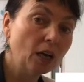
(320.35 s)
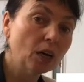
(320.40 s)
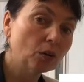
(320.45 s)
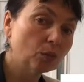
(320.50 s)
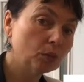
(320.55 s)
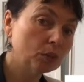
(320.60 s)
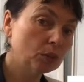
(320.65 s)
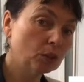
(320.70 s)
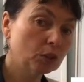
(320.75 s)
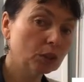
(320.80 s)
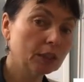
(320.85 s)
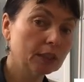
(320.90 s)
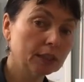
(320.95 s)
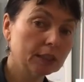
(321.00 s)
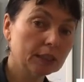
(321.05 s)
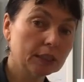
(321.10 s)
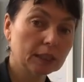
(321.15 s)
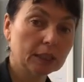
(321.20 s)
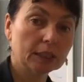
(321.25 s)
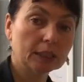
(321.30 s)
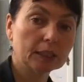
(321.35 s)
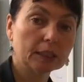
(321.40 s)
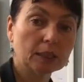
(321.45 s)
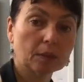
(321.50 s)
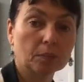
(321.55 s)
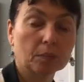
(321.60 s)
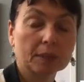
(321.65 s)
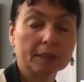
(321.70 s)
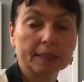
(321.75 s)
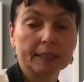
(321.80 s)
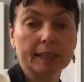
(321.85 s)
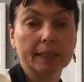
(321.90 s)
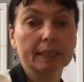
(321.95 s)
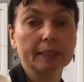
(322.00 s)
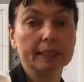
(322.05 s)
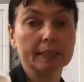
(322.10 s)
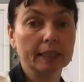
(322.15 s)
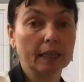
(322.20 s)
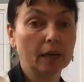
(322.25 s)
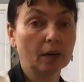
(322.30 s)
We don't consider number
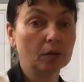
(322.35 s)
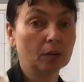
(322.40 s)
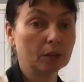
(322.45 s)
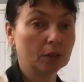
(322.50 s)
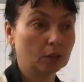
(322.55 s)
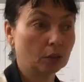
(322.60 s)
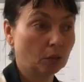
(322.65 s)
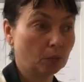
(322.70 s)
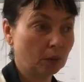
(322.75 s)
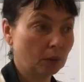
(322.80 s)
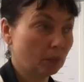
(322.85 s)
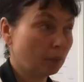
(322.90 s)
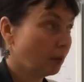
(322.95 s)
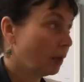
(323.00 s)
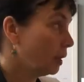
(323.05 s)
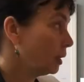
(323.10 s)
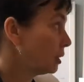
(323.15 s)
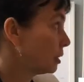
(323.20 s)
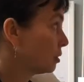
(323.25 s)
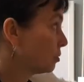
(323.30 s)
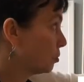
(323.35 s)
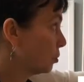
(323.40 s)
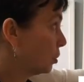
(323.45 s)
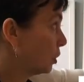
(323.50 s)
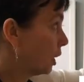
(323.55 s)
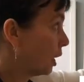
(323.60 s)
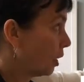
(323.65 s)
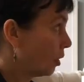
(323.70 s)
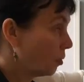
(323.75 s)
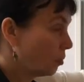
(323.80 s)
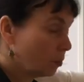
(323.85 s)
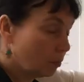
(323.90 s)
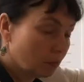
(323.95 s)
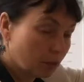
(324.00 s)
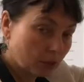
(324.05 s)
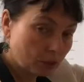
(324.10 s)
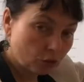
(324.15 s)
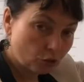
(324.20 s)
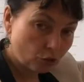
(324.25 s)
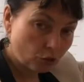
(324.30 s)
6 now in global balance, for now,
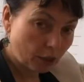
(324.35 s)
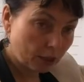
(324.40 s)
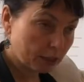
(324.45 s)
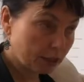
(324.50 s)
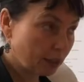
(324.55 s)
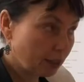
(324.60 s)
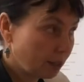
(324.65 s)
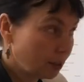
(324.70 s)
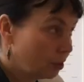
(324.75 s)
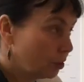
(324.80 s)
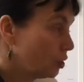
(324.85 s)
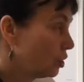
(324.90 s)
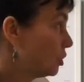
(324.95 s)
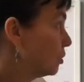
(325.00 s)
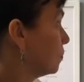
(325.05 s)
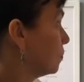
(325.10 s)
constructing these